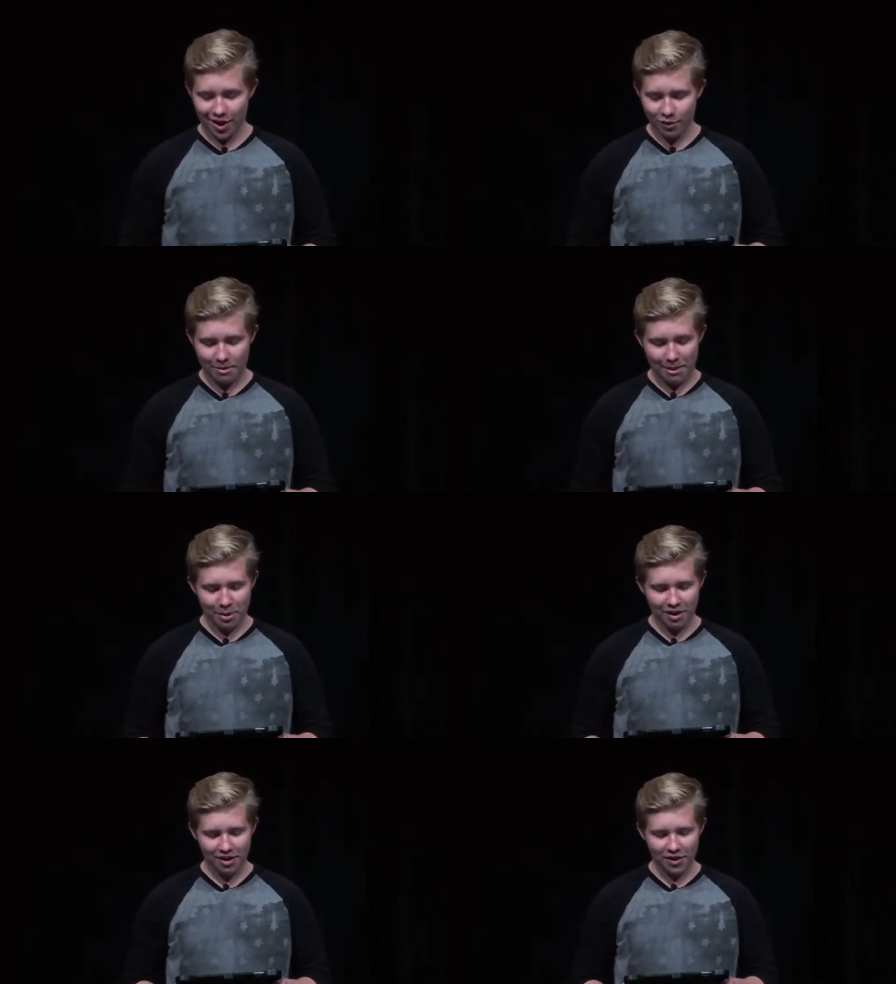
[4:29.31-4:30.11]
And
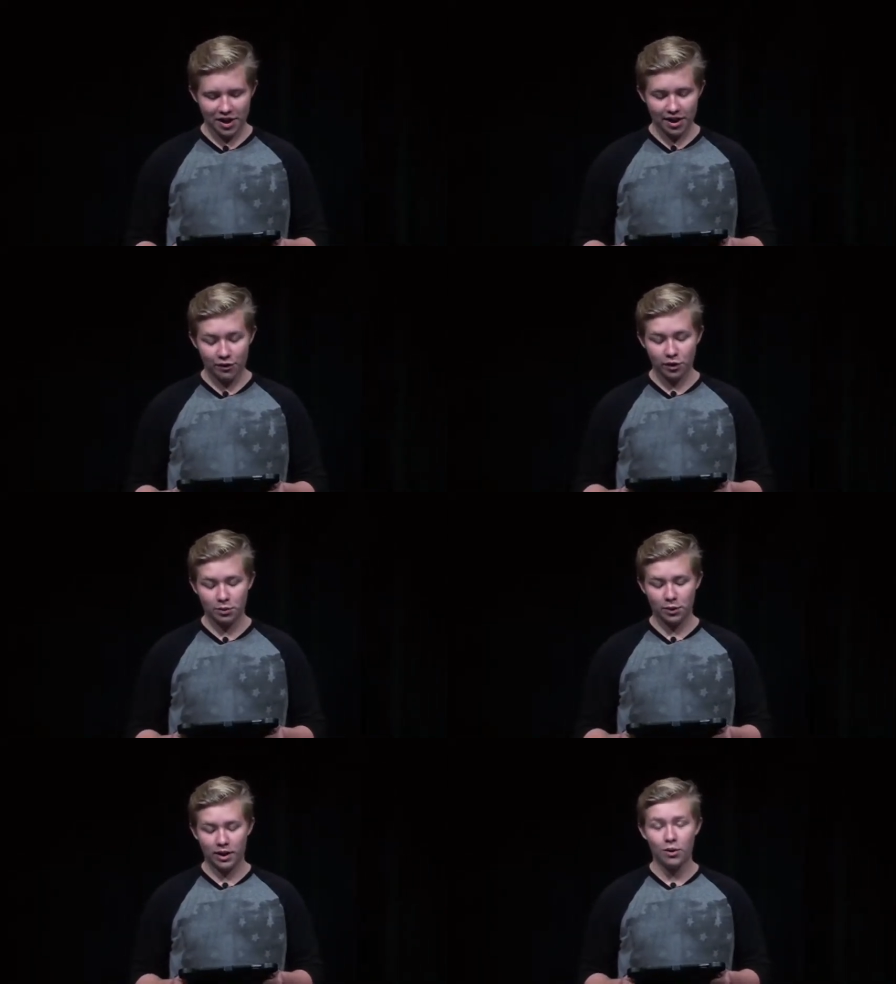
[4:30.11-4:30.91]
remember, the
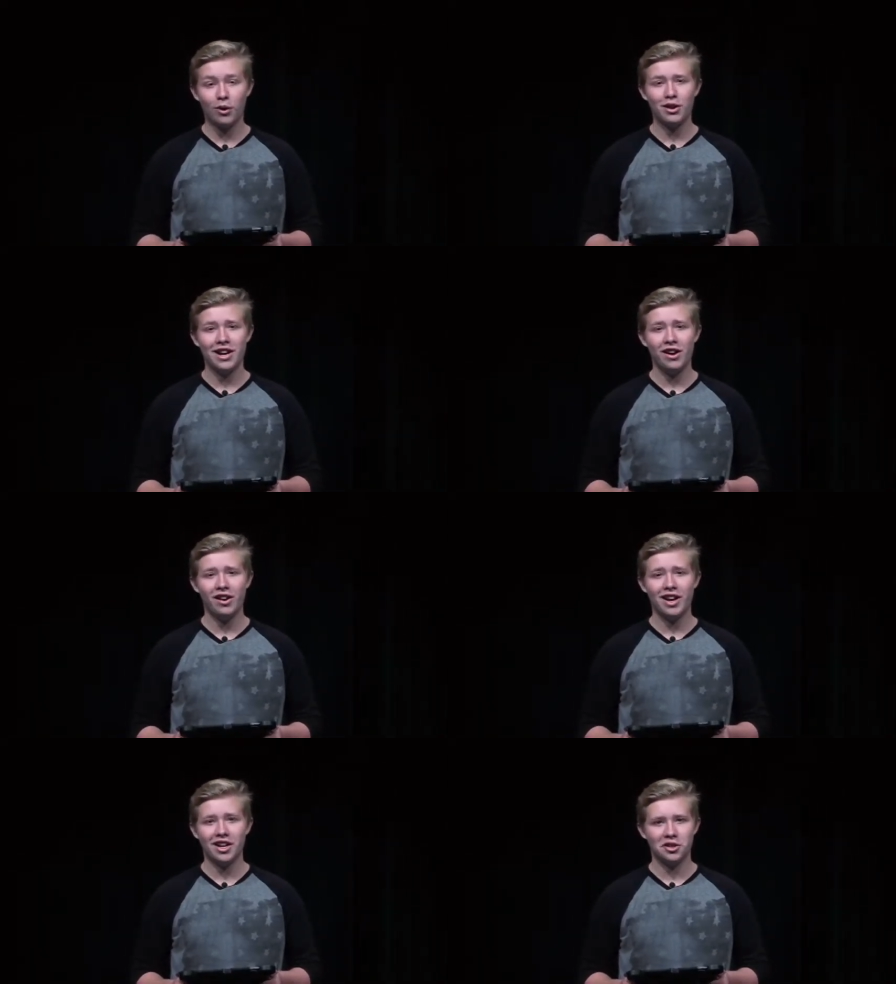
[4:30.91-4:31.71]
difference between
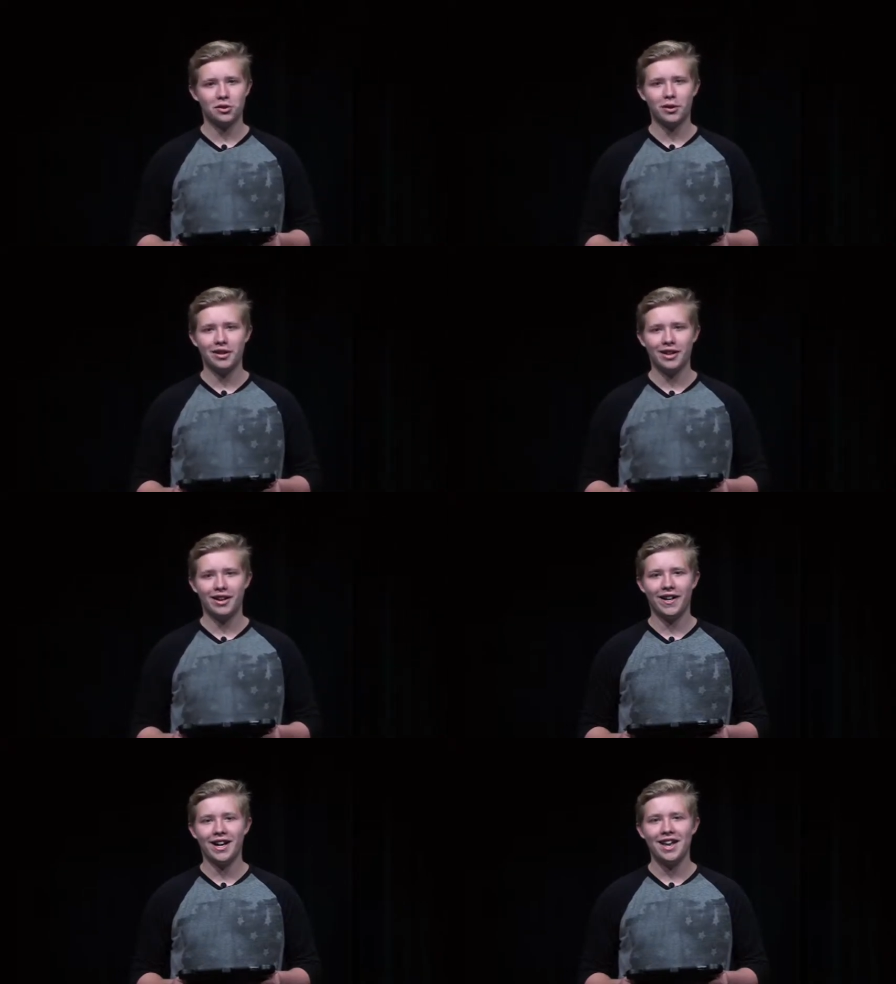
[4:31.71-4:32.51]
ordinary and
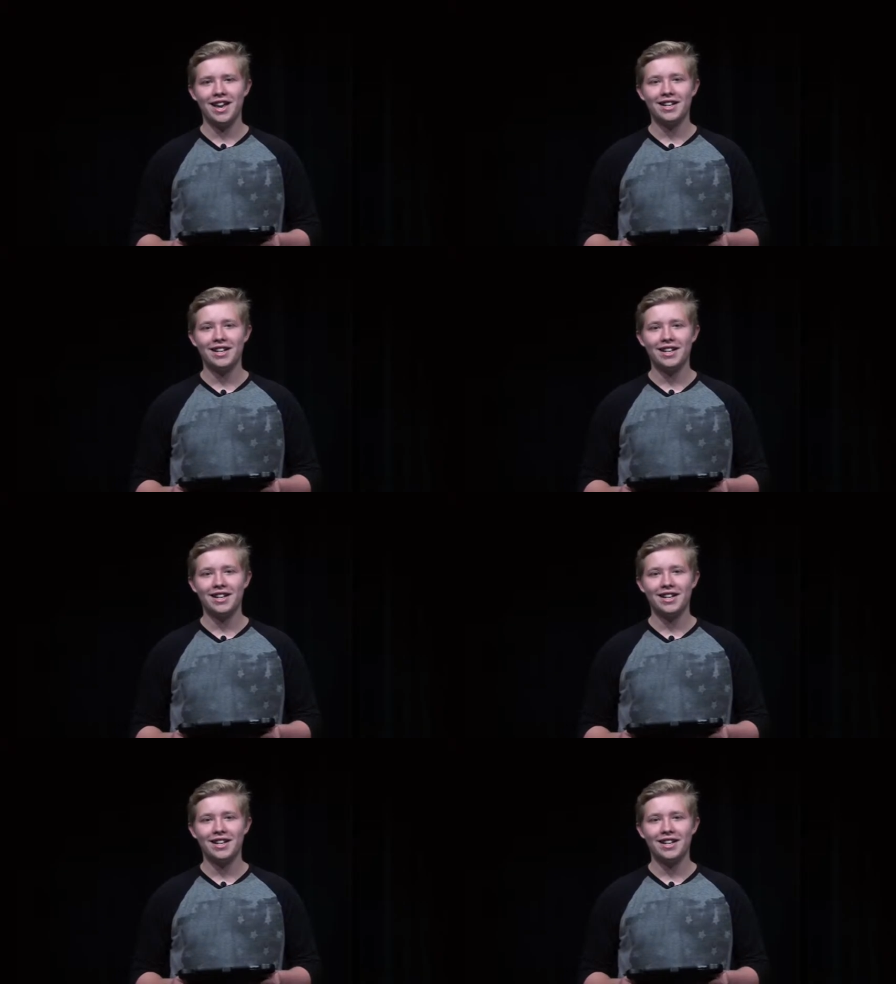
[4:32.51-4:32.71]
extraordinary